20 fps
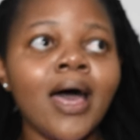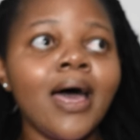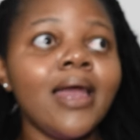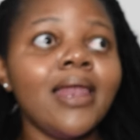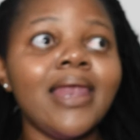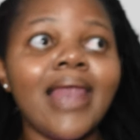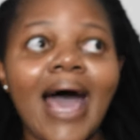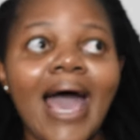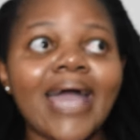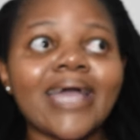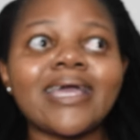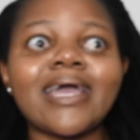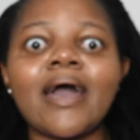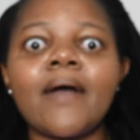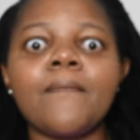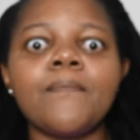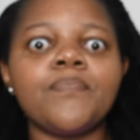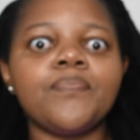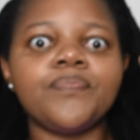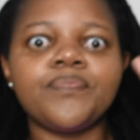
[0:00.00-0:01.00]
Like
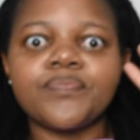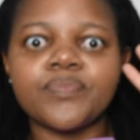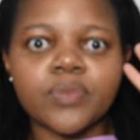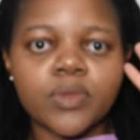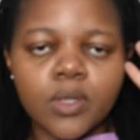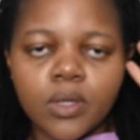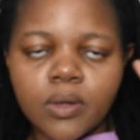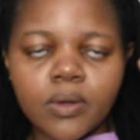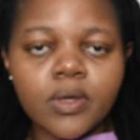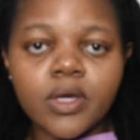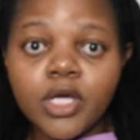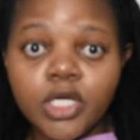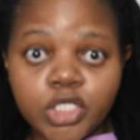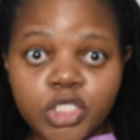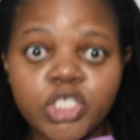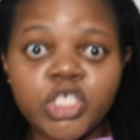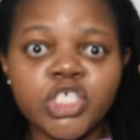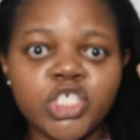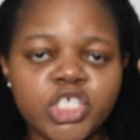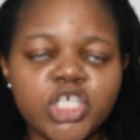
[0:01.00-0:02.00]

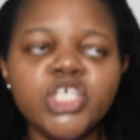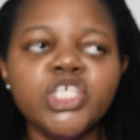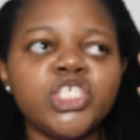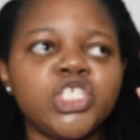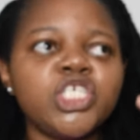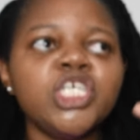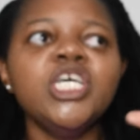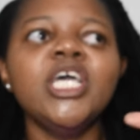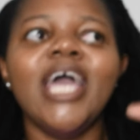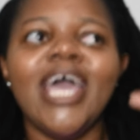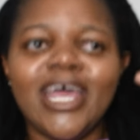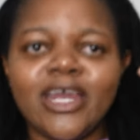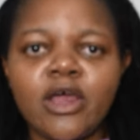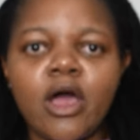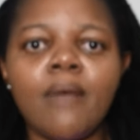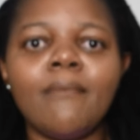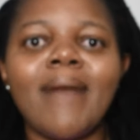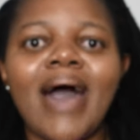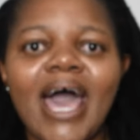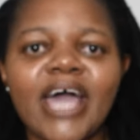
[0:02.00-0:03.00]
she in
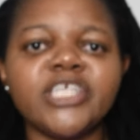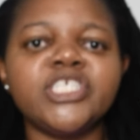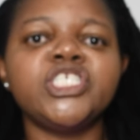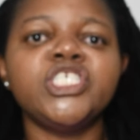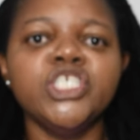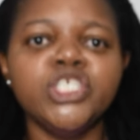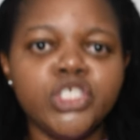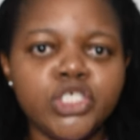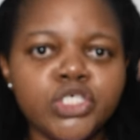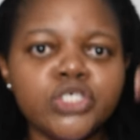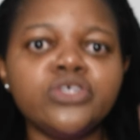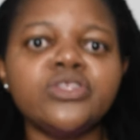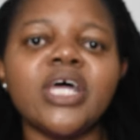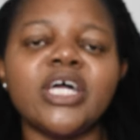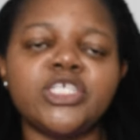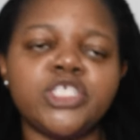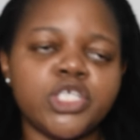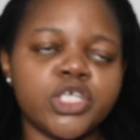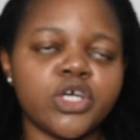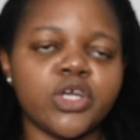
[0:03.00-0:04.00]
her mind, she knew
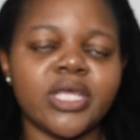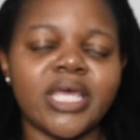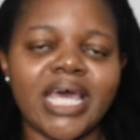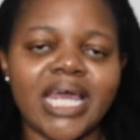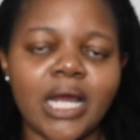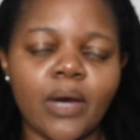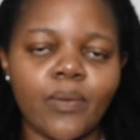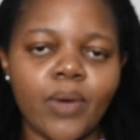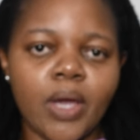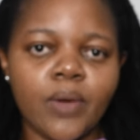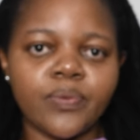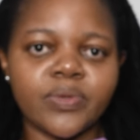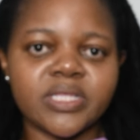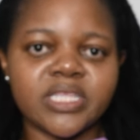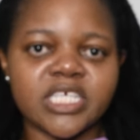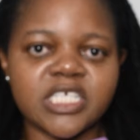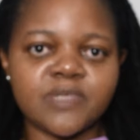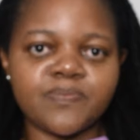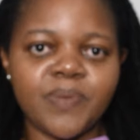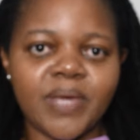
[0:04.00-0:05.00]
that she could get away with
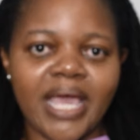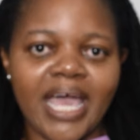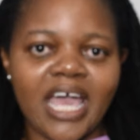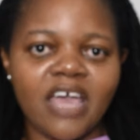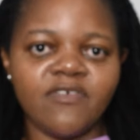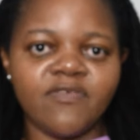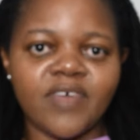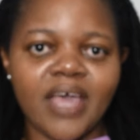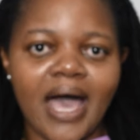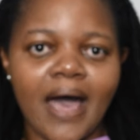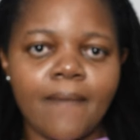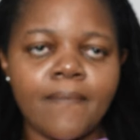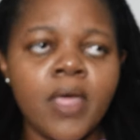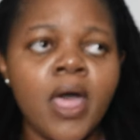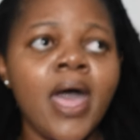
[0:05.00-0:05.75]
this behavior.